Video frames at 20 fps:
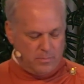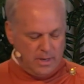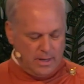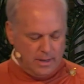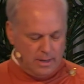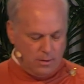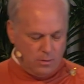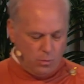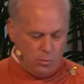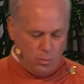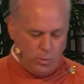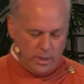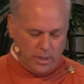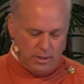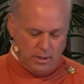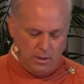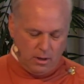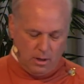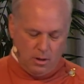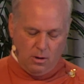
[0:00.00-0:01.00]
But we
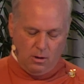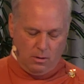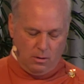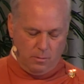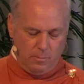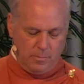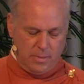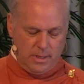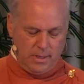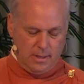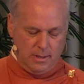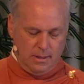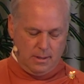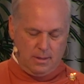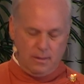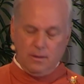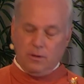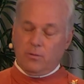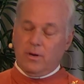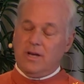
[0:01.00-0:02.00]
can all
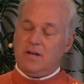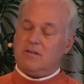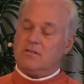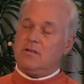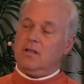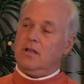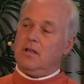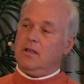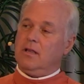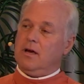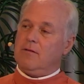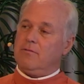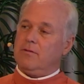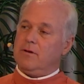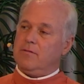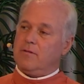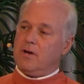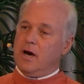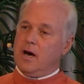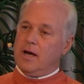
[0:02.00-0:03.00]
be the greatest
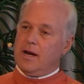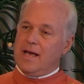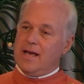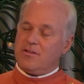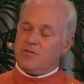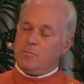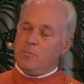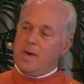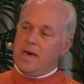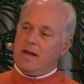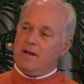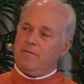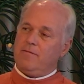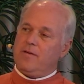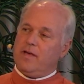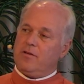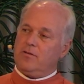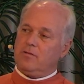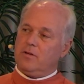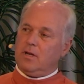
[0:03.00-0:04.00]
lover of God as
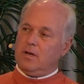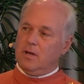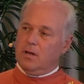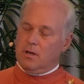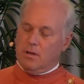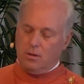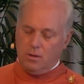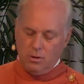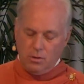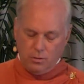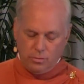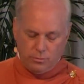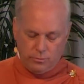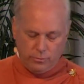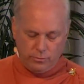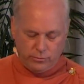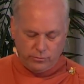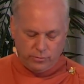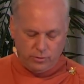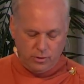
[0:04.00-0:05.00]
manifested
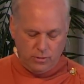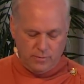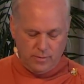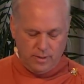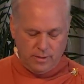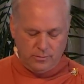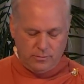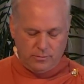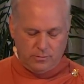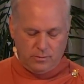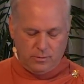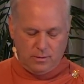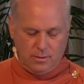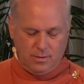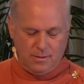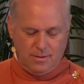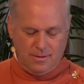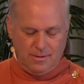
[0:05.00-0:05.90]
through service.